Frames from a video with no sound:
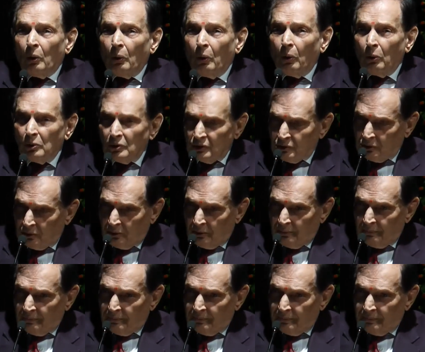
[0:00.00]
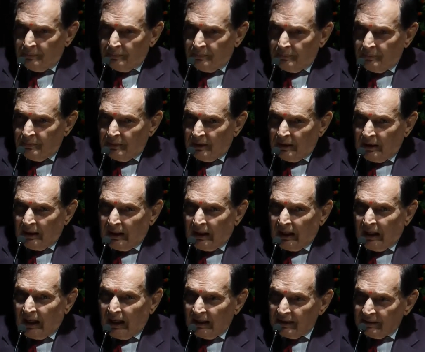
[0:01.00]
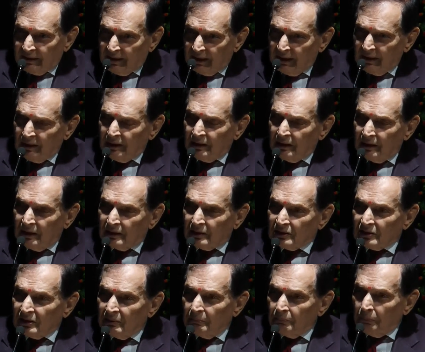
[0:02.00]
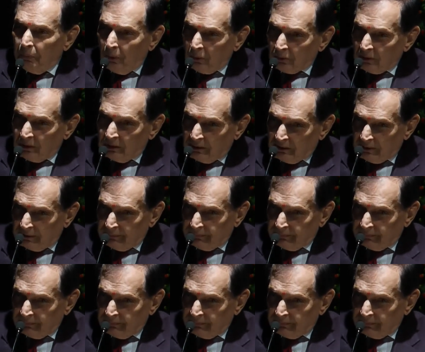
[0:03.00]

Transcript: Also, I think it is important